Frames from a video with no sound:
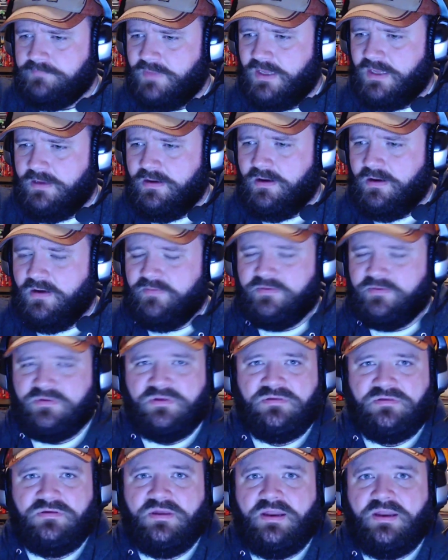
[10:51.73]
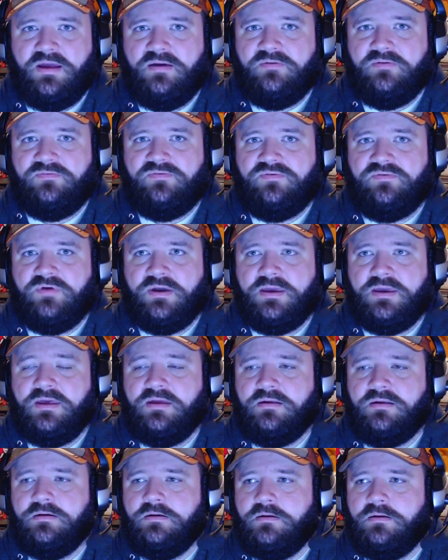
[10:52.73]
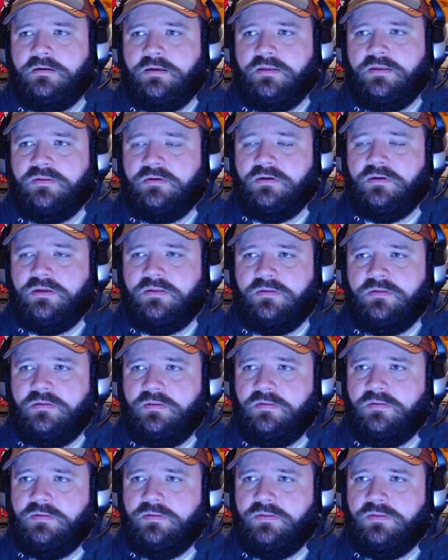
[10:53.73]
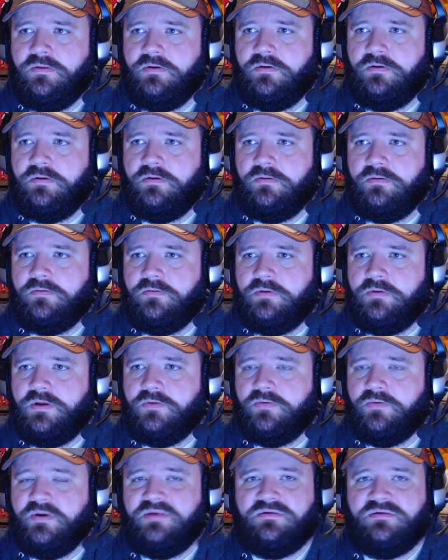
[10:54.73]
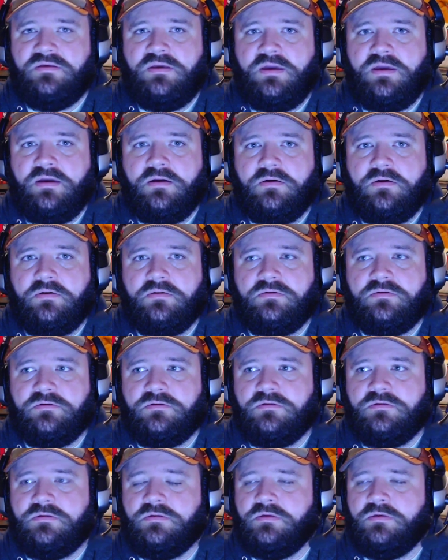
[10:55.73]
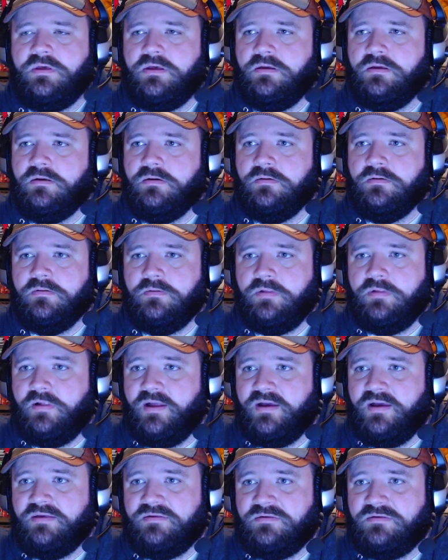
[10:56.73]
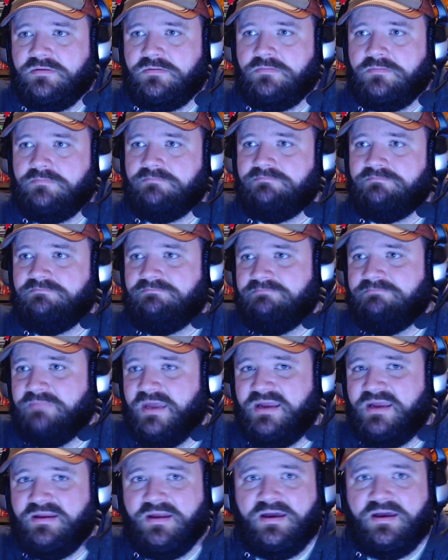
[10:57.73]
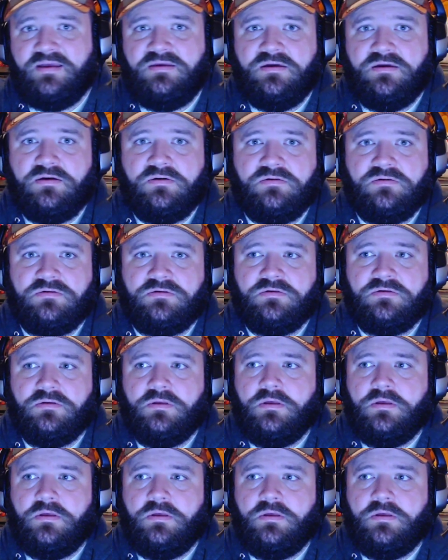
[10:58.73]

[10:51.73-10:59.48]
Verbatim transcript: you know, ever since then, I've again in the in the in recent years, in the last eight nine years,